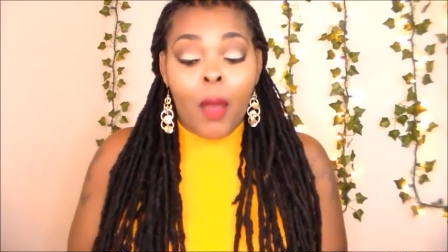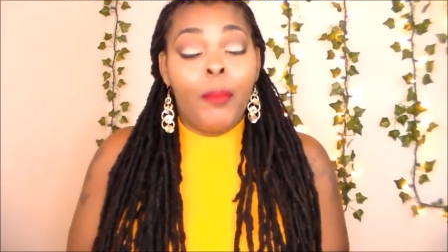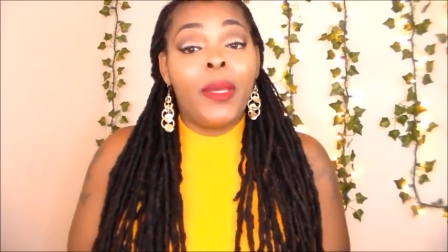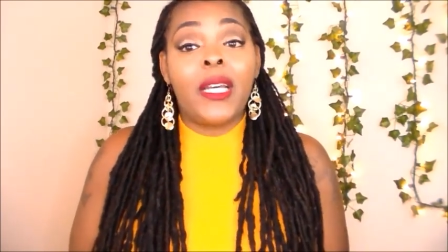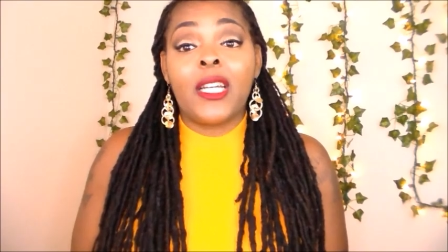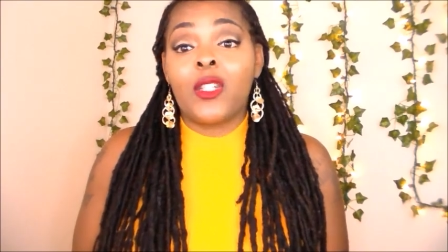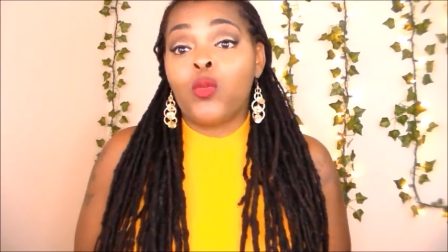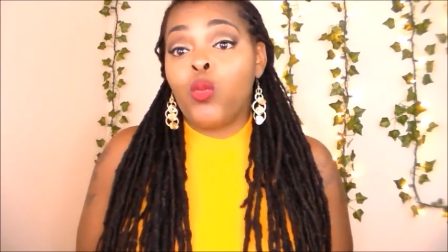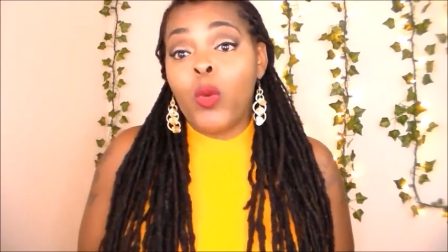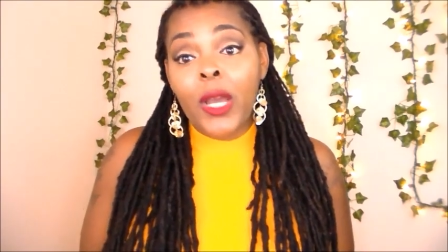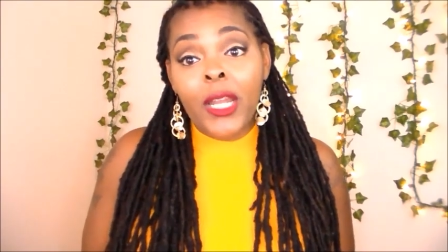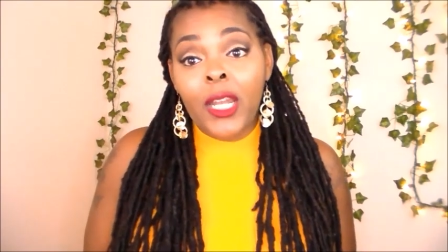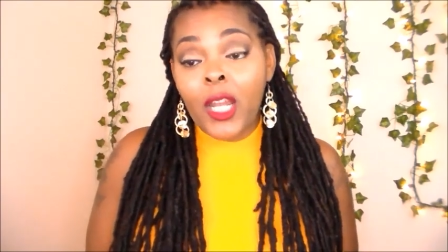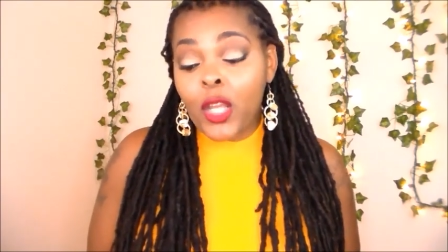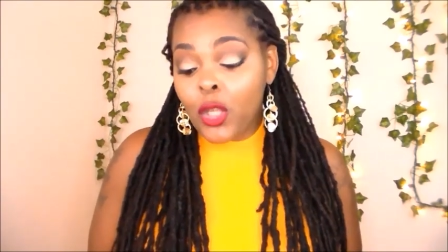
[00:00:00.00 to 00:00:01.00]
Because
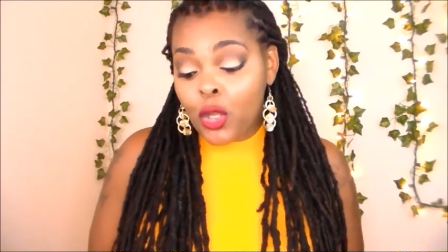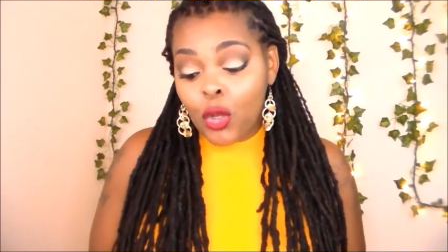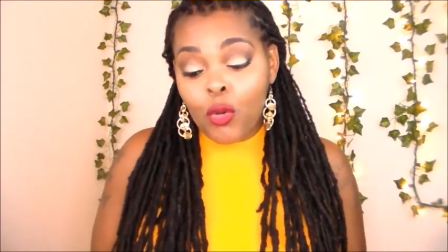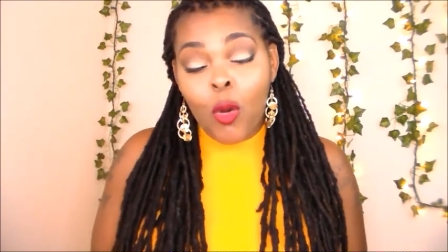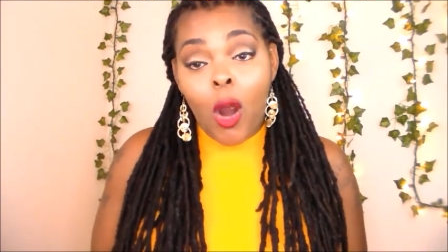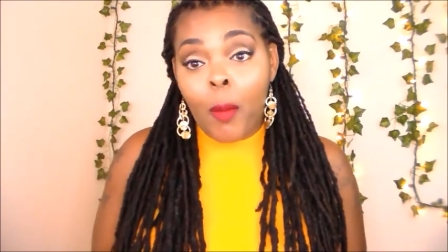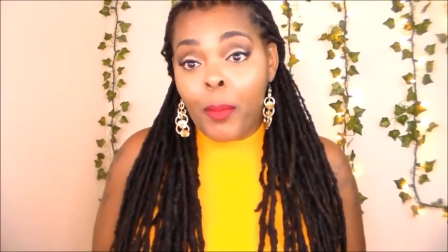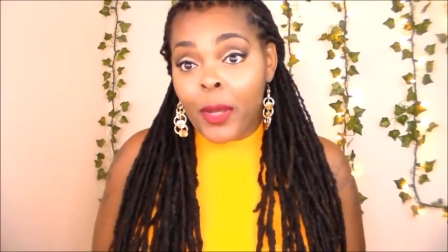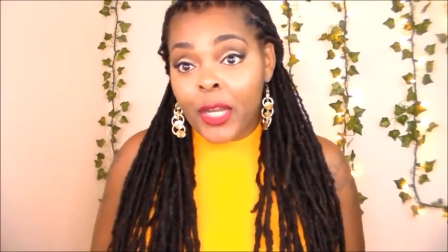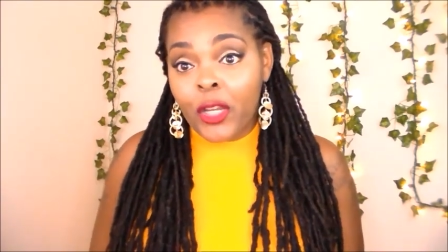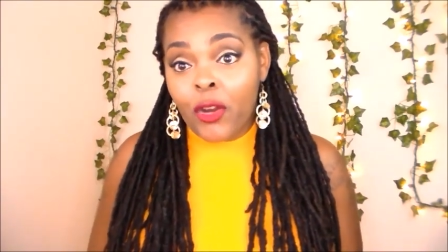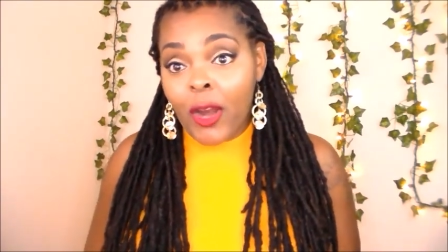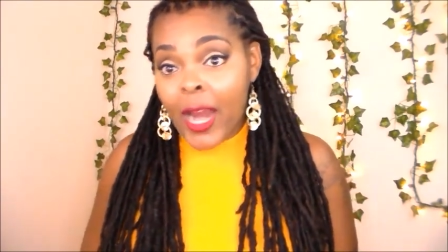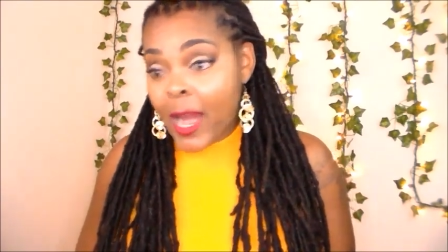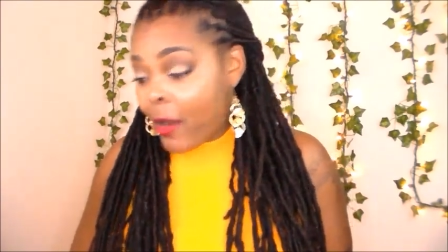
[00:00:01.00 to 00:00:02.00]
when you are putting
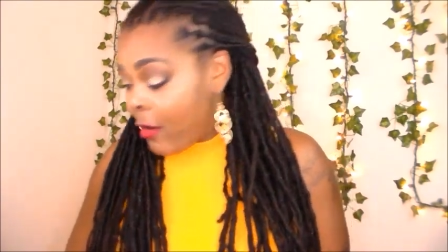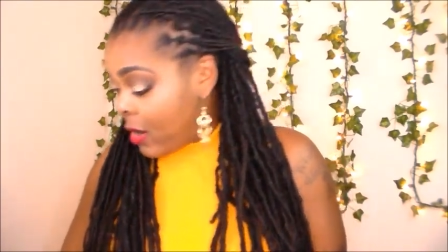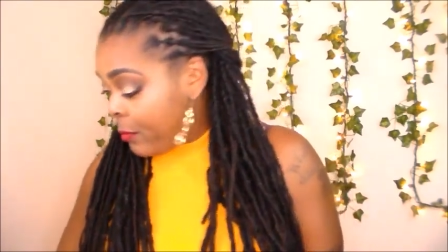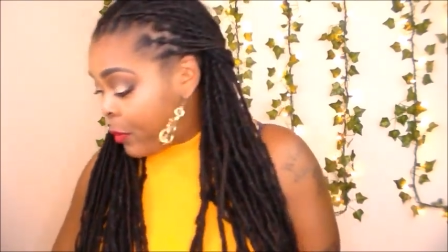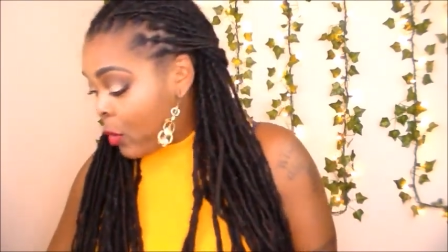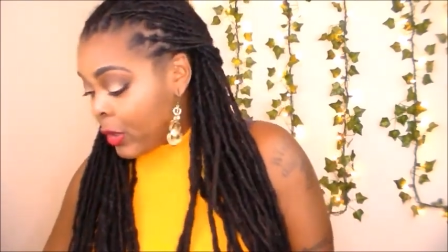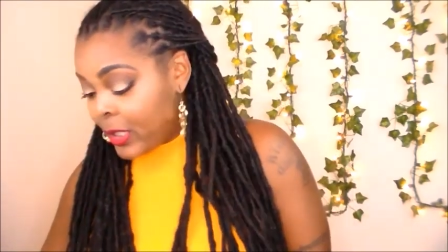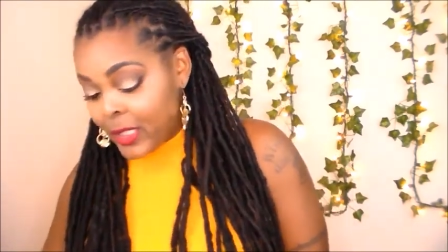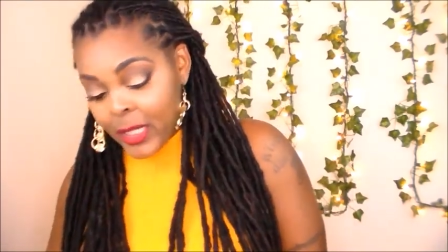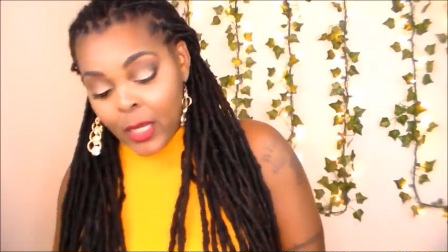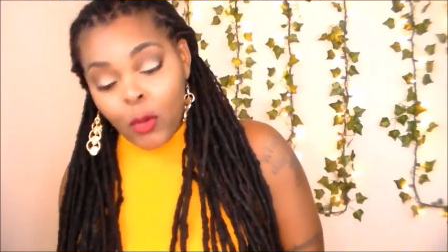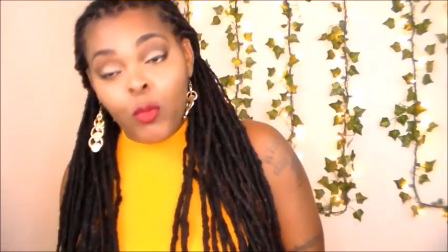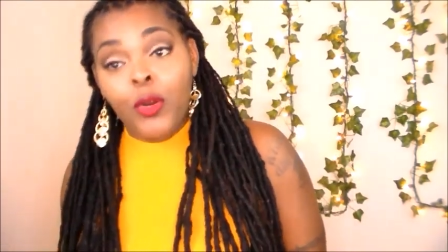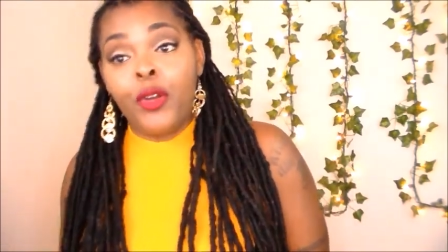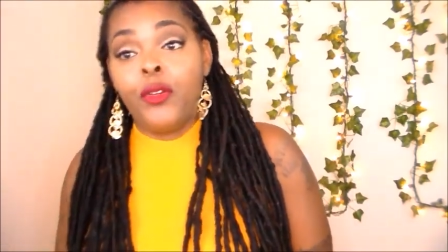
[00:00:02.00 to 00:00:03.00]
your hair in a
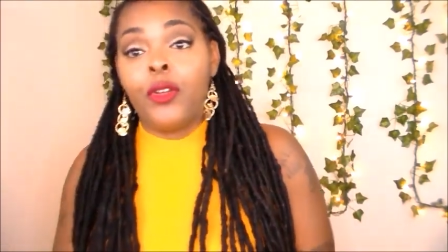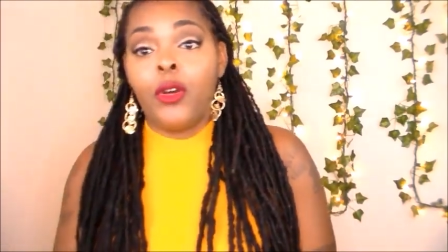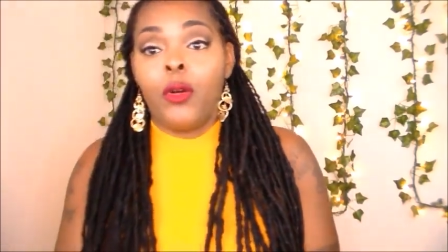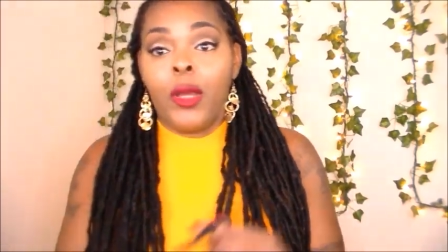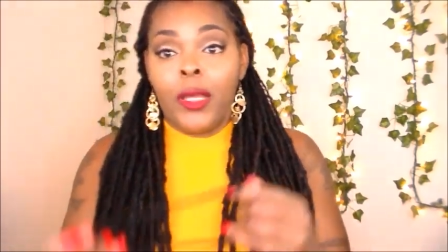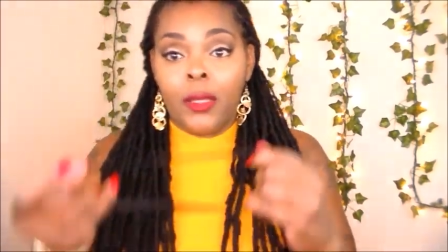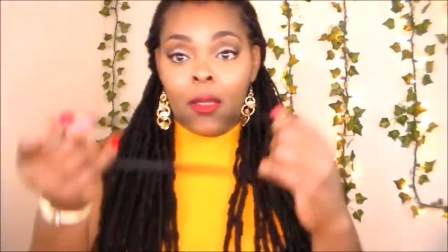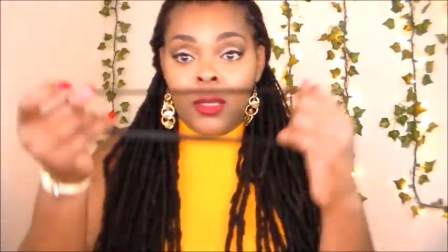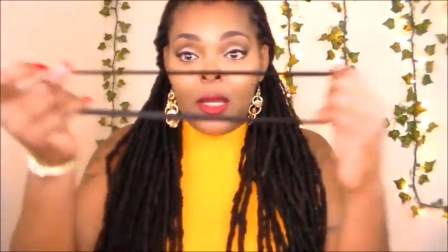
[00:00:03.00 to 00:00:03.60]
ponytail, what are you doing?